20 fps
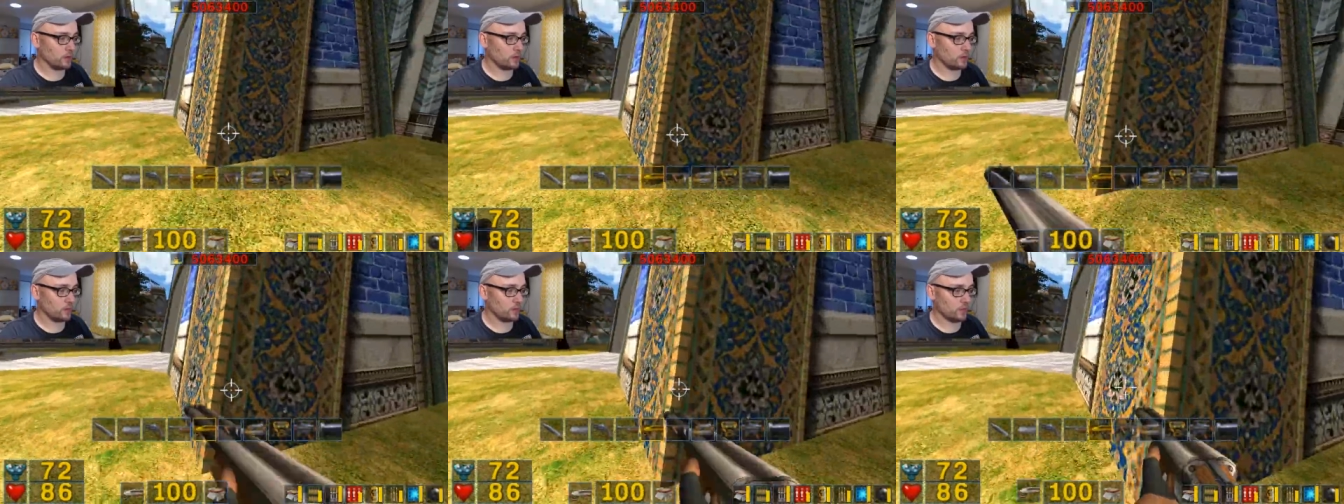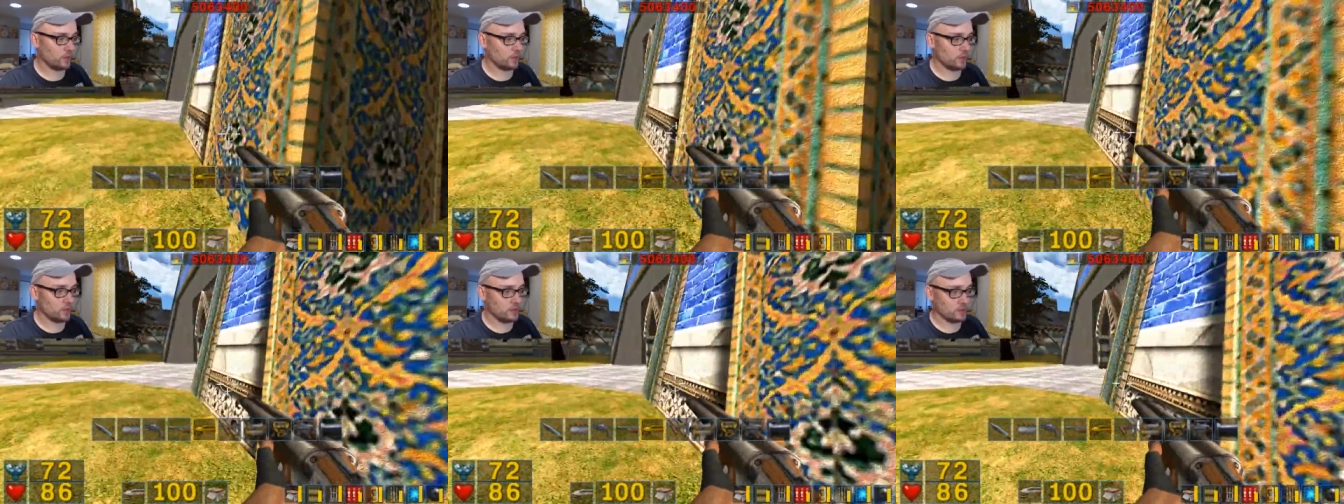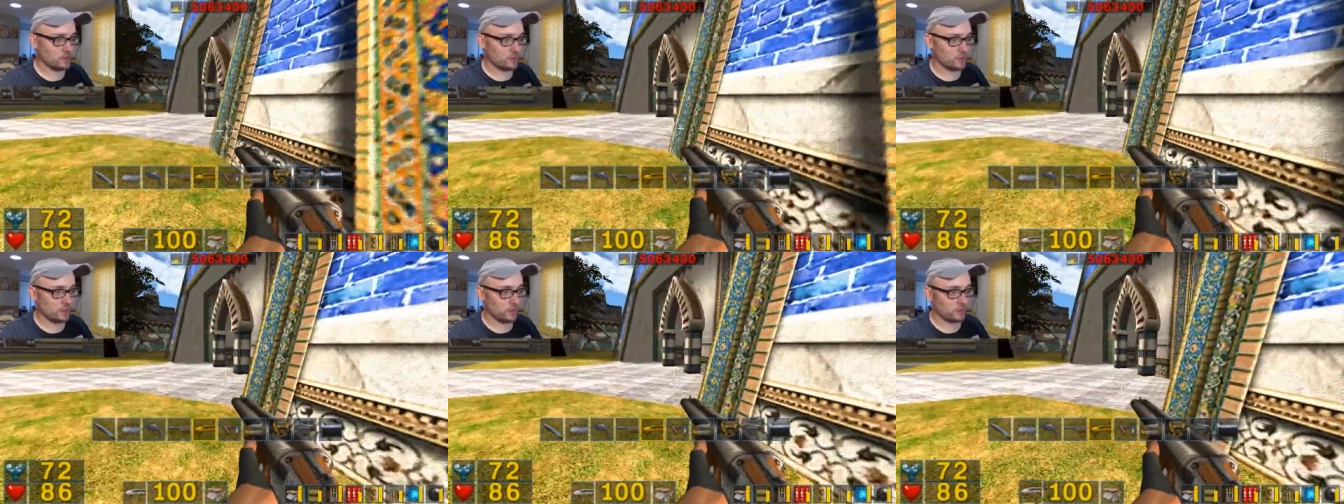don't need...
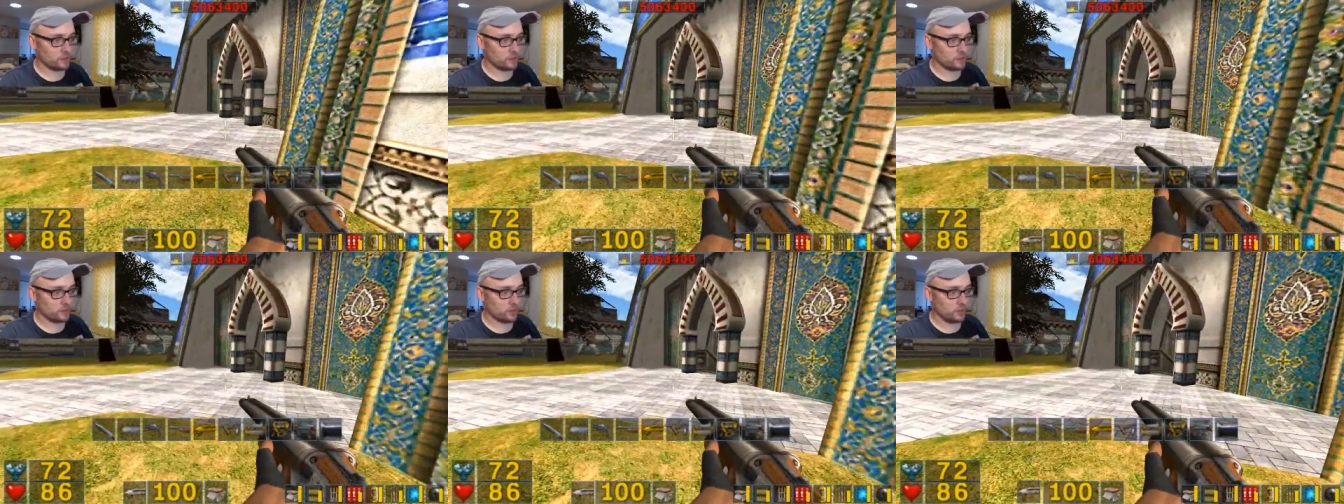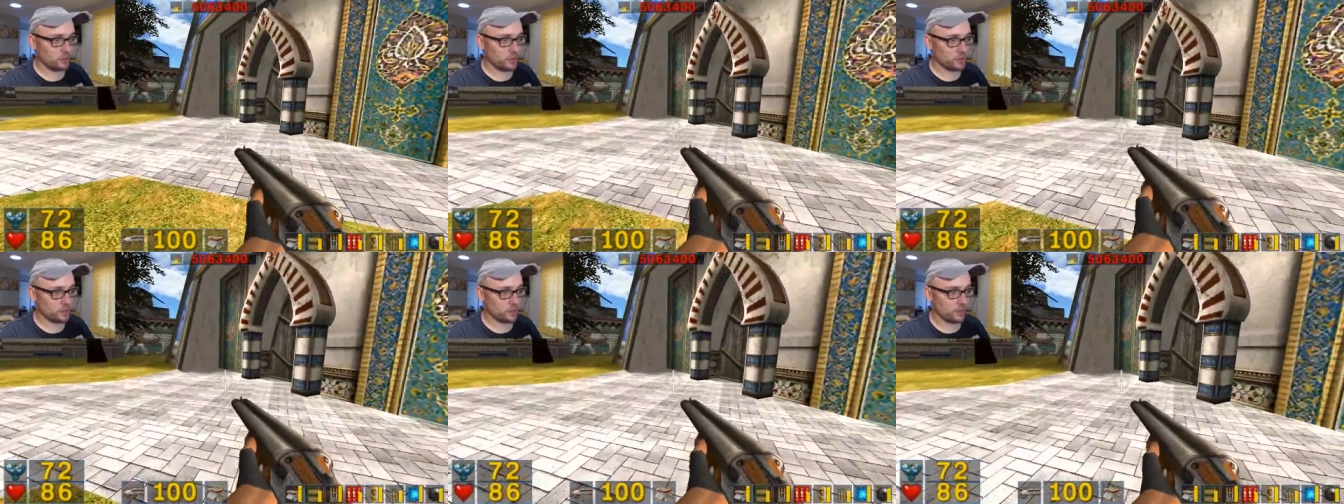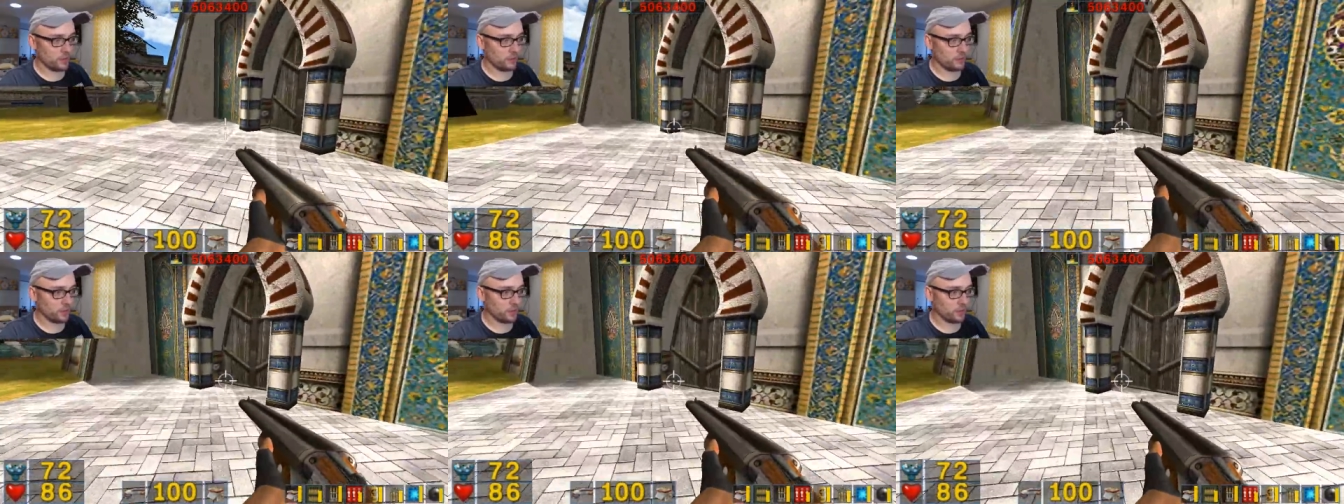I have so much of
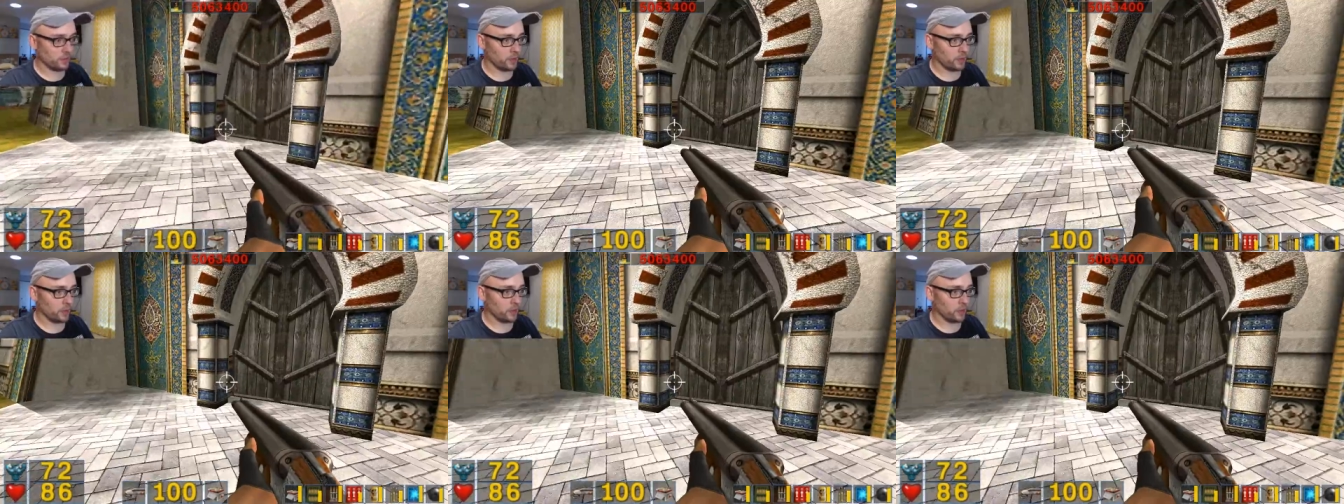everything right